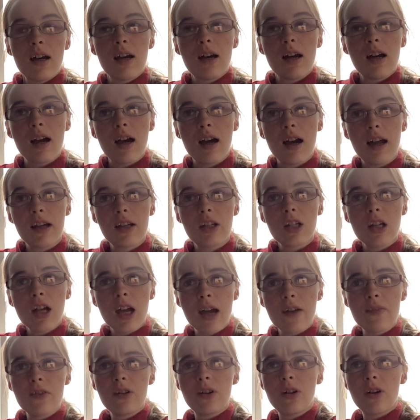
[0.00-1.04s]
I actually
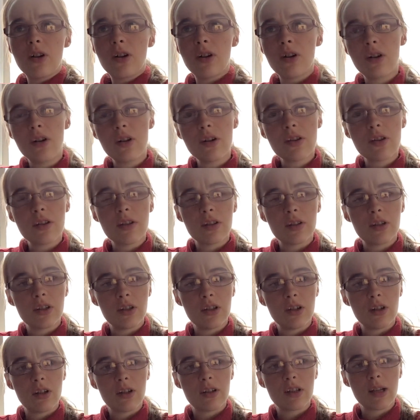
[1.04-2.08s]
haven't heard this
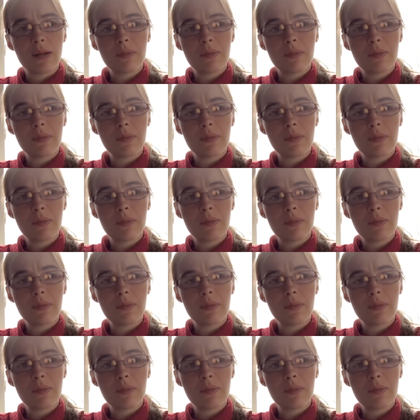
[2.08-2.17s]
year